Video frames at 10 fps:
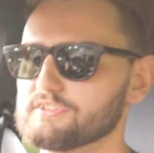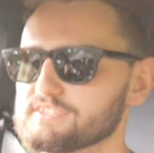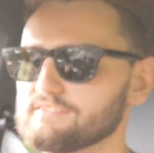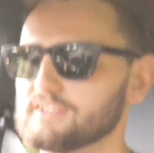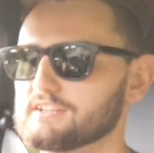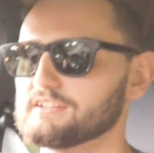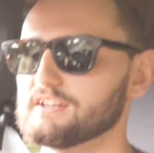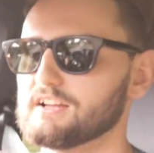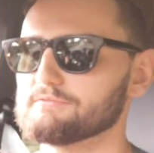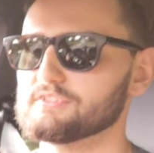Civic,
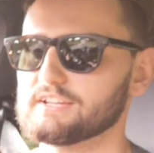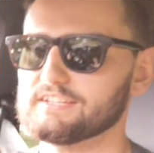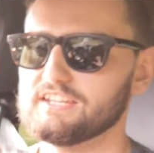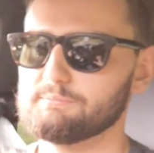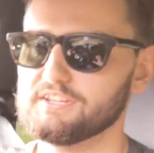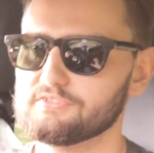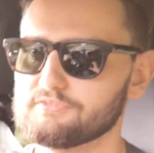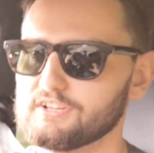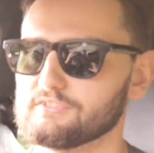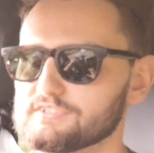so like an
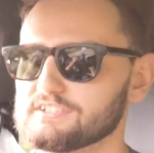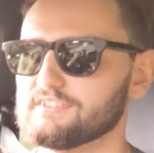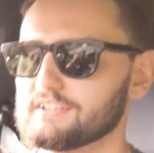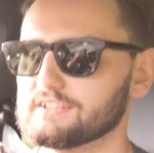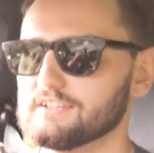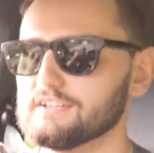EP3 Honda Civic,